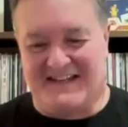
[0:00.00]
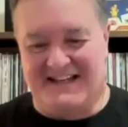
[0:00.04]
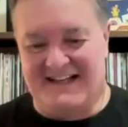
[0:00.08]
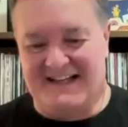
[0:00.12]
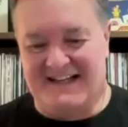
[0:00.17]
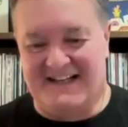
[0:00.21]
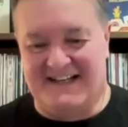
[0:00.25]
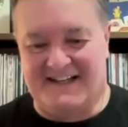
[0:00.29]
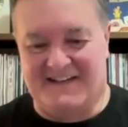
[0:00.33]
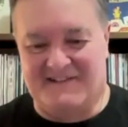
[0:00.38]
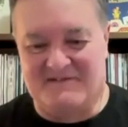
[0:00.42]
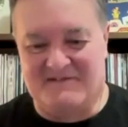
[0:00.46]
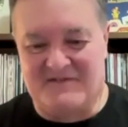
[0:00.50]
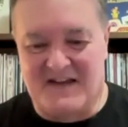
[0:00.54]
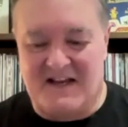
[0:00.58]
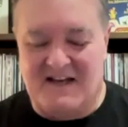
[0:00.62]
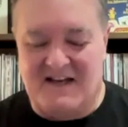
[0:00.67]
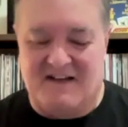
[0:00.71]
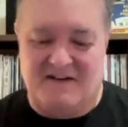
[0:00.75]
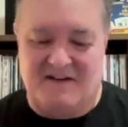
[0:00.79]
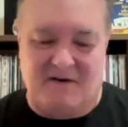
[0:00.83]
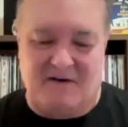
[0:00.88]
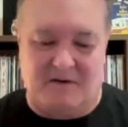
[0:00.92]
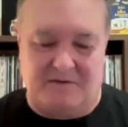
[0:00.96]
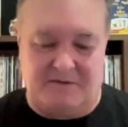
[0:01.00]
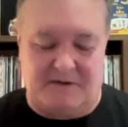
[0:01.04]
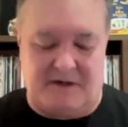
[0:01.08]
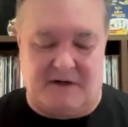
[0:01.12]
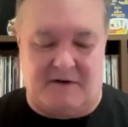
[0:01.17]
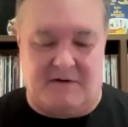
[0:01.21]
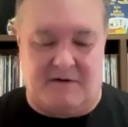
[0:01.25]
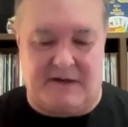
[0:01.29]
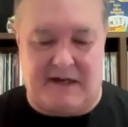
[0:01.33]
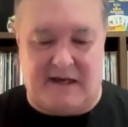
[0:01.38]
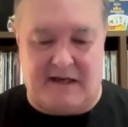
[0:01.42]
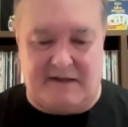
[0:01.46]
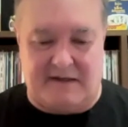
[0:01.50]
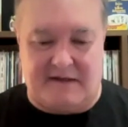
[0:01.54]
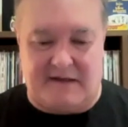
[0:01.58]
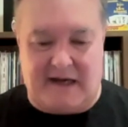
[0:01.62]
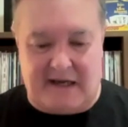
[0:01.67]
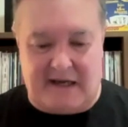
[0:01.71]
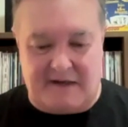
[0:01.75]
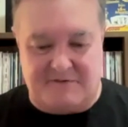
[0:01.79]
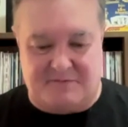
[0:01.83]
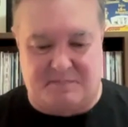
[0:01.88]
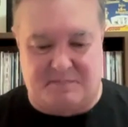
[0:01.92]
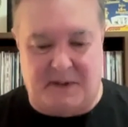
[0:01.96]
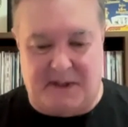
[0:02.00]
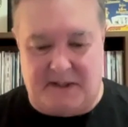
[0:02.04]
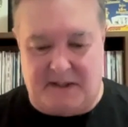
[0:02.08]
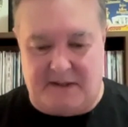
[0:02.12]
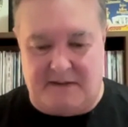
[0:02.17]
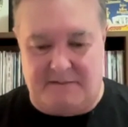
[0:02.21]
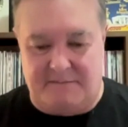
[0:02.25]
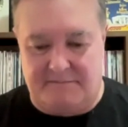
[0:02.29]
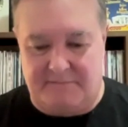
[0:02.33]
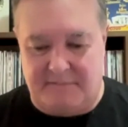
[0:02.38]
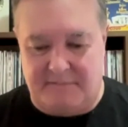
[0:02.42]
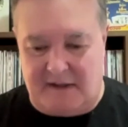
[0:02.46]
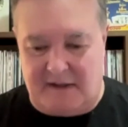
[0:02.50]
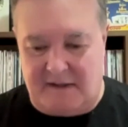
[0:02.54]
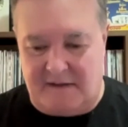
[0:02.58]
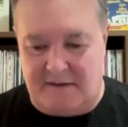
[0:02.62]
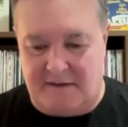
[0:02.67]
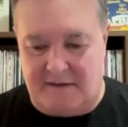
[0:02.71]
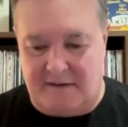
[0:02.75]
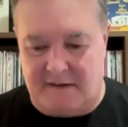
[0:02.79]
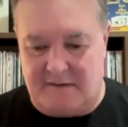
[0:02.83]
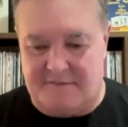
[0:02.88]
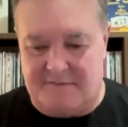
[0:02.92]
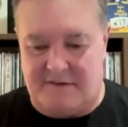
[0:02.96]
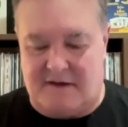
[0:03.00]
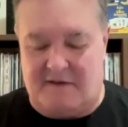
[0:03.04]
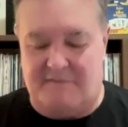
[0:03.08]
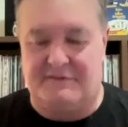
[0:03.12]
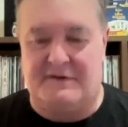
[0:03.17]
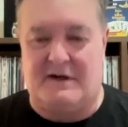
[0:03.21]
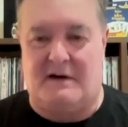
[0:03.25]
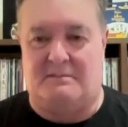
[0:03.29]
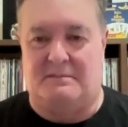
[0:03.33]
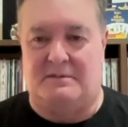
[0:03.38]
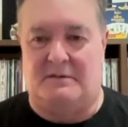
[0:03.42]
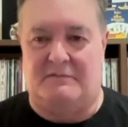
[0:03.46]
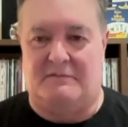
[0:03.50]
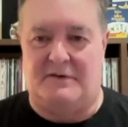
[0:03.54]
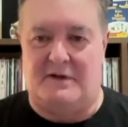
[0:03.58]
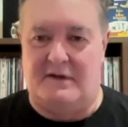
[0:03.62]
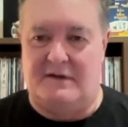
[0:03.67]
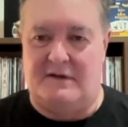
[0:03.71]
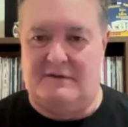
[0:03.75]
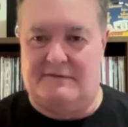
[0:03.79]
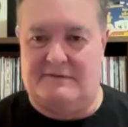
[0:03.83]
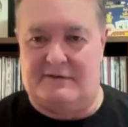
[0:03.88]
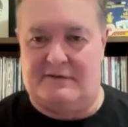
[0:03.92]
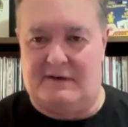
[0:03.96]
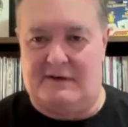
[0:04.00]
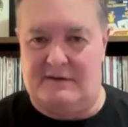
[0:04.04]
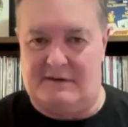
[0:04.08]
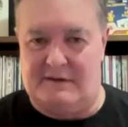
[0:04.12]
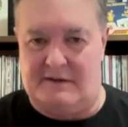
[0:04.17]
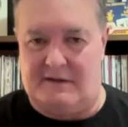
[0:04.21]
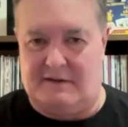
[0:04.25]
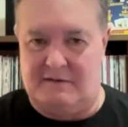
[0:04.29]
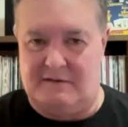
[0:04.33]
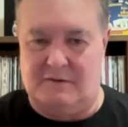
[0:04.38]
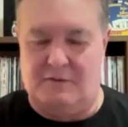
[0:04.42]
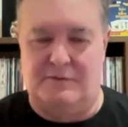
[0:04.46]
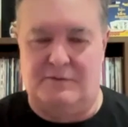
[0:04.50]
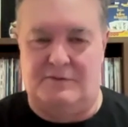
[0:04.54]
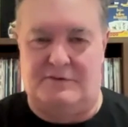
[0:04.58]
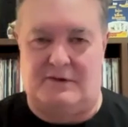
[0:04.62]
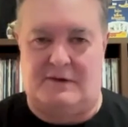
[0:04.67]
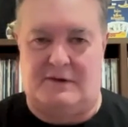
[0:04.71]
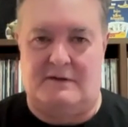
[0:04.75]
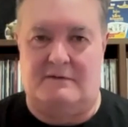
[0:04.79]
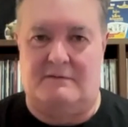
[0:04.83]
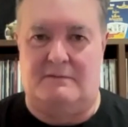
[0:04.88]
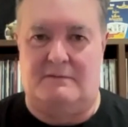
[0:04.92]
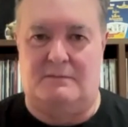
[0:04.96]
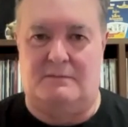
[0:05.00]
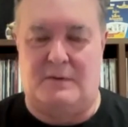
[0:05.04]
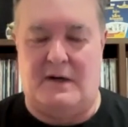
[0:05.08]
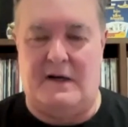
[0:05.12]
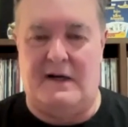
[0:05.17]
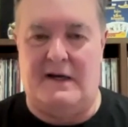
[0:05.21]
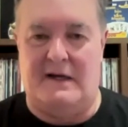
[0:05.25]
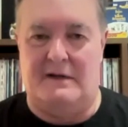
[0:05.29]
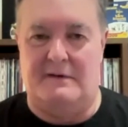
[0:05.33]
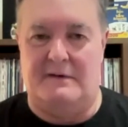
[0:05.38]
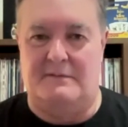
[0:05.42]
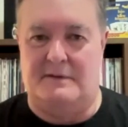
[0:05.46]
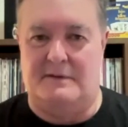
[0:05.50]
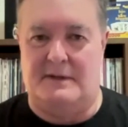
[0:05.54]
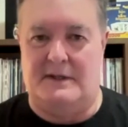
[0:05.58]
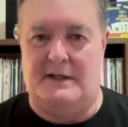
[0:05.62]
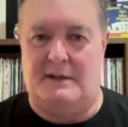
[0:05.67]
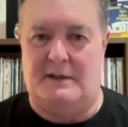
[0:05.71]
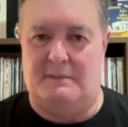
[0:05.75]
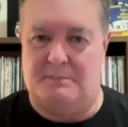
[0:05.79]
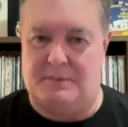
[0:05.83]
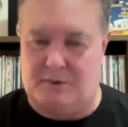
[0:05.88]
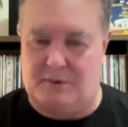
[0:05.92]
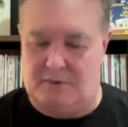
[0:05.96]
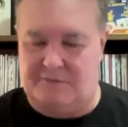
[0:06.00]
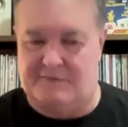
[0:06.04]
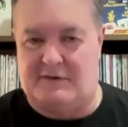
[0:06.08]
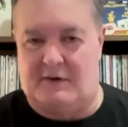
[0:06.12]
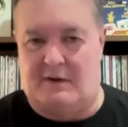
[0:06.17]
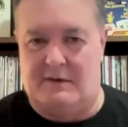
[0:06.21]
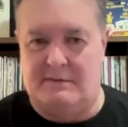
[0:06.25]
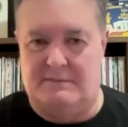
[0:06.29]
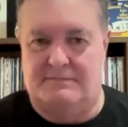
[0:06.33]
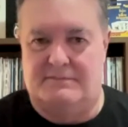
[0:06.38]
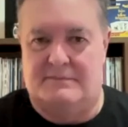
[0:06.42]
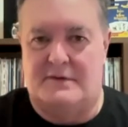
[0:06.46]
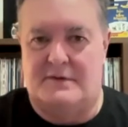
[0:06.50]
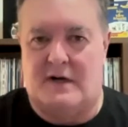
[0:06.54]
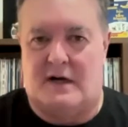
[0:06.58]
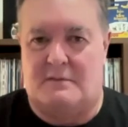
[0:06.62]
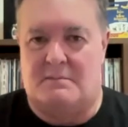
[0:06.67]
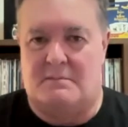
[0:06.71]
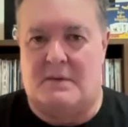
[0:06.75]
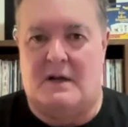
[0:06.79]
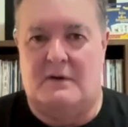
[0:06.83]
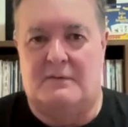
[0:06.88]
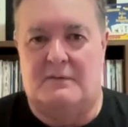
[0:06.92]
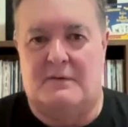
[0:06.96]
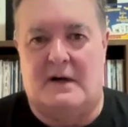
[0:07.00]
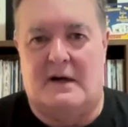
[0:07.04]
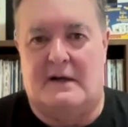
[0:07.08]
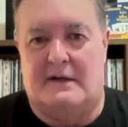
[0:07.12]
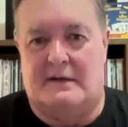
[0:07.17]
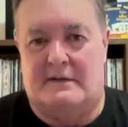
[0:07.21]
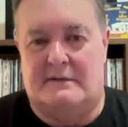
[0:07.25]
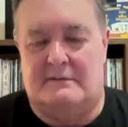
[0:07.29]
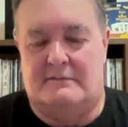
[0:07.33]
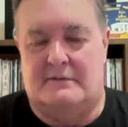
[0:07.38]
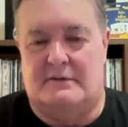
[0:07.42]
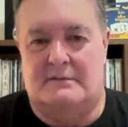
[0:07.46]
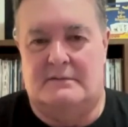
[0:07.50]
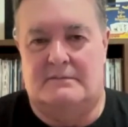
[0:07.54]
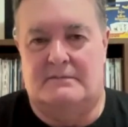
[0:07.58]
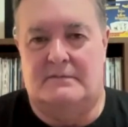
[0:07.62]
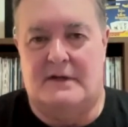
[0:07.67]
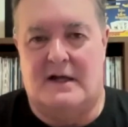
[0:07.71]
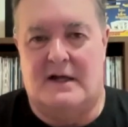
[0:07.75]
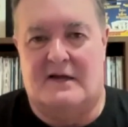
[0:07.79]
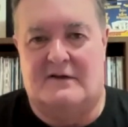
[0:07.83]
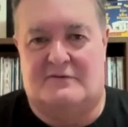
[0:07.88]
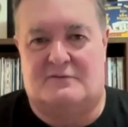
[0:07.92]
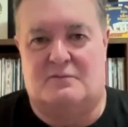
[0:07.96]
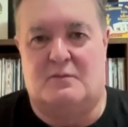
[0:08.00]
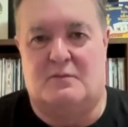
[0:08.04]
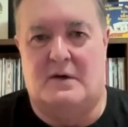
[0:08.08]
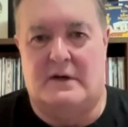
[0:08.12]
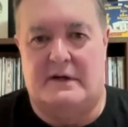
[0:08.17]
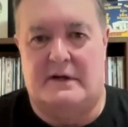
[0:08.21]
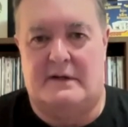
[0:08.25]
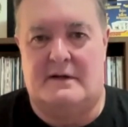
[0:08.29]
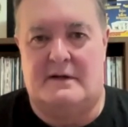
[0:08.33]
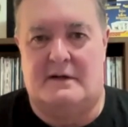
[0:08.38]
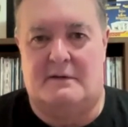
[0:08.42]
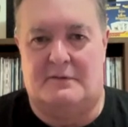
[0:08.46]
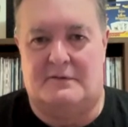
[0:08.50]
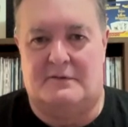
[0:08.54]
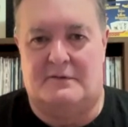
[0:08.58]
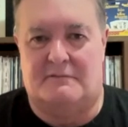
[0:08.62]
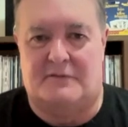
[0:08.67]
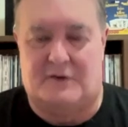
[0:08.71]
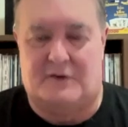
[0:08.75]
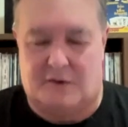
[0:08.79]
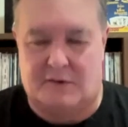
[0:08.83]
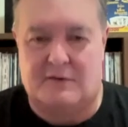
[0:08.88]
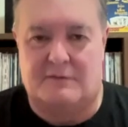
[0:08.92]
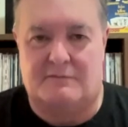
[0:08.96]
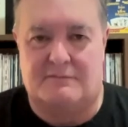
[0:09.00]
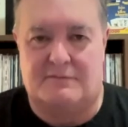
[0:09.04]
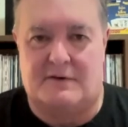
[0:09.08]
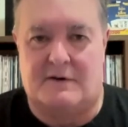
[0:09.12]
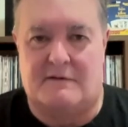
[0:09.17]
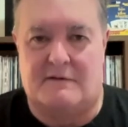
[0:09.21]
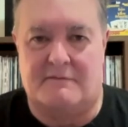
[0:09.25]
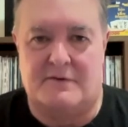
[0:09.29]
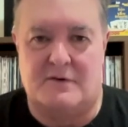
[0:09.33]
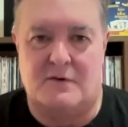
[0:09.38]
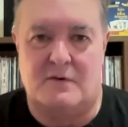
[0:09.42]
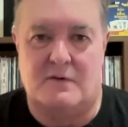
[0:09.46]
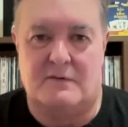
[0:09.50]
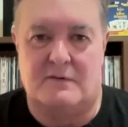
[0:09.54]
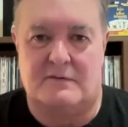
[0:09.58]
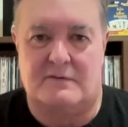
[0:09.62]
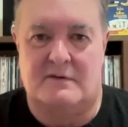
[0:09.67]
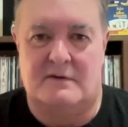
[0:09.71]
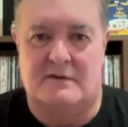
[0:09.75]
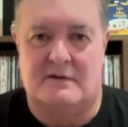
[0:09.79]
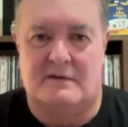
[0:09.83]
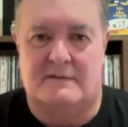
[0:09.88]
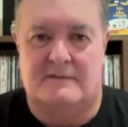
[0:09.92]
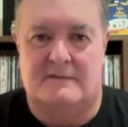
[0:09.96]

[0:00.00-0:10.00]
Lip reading: Yeah. Well, you know, it has been a tough couple of years, you know, losing Red, but also Doug Mulray in the last week. Yeah. He was a pretty good friend of yours.